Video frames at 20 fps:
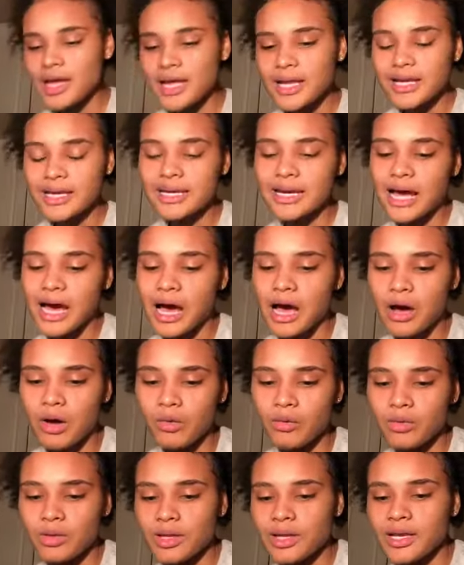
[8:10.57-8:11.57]
Now,
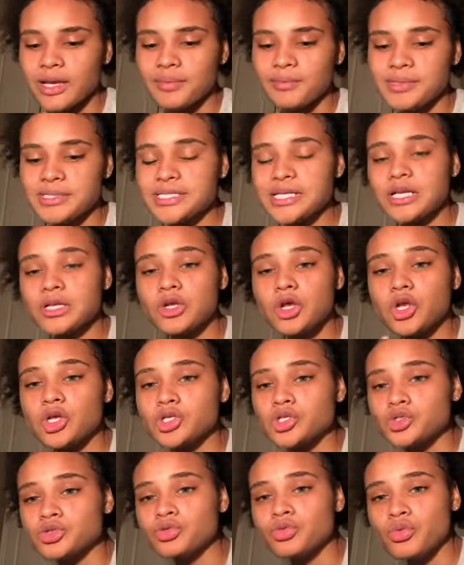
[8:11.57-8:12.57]
let me tell you all the
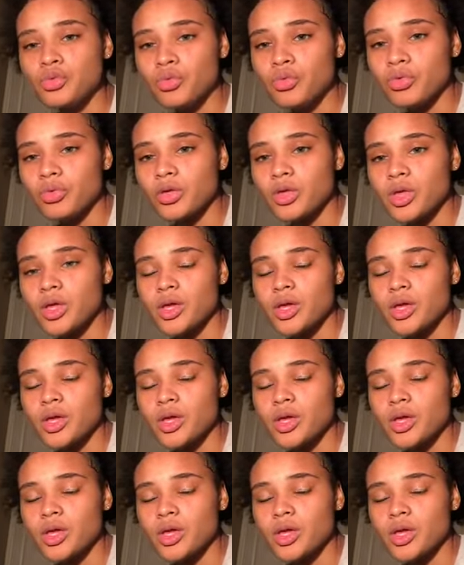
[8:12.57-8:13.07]
truth